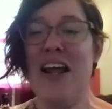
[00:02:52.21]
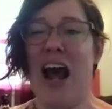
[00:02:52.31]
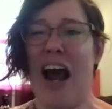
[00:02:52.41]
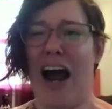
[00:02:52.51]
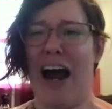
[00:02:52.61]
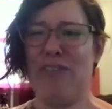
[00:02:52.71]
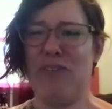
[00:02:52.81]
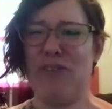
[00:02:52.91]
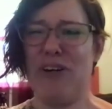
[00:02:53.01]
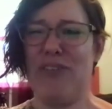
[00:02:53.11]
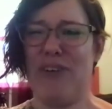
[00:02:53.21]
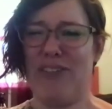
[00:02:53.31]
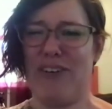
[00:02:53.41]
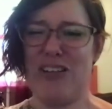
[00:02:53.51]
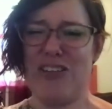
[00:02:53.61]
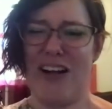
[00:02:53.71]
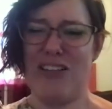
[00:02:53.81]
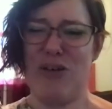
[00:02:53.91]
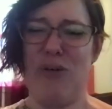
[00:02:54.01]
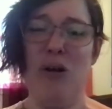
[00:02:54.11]
I remember my first
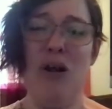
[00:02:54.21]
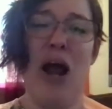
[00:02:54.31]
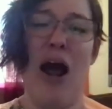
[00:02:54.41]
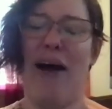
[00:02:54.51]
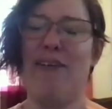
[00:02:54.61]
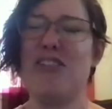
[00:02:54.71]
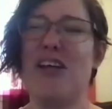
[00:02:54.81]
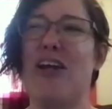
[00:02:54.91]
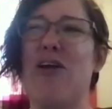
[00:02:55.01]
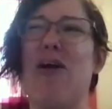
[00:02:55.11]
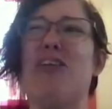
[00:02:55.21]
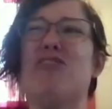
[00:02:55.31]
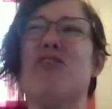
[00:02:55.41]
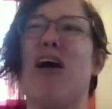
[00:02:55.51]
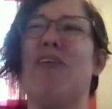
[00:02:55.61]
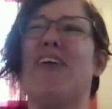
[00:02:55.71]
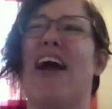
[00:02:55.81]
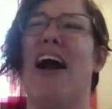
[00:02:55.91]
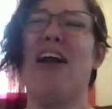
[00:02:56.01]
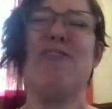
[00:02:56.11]
tattoo. I was like, you could strap me
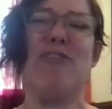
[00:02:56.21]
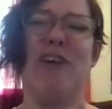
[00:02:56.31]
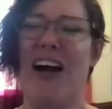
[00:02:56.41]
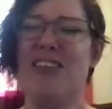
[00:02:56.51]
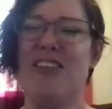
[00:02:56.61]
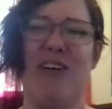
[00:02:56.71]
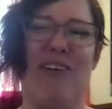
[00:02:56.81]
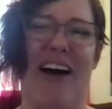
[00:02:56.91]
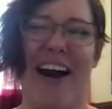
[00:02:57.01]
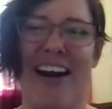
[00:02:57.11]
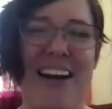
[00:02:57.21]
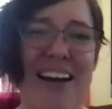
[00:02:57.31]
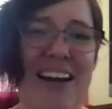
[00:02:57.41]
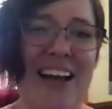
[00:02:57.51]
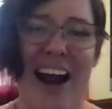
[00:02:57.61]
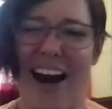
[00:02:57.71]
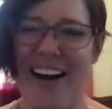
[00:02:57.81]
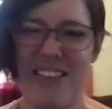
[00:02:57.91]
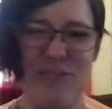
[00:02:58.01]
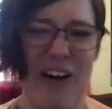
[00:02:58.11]
down if you want to, like it
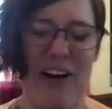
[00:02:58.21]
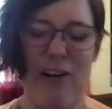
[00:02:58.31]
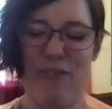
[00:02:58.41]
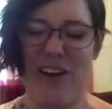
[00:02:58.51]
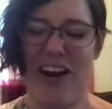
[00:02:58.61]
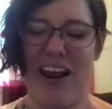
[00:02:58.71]
doesn't matter to me.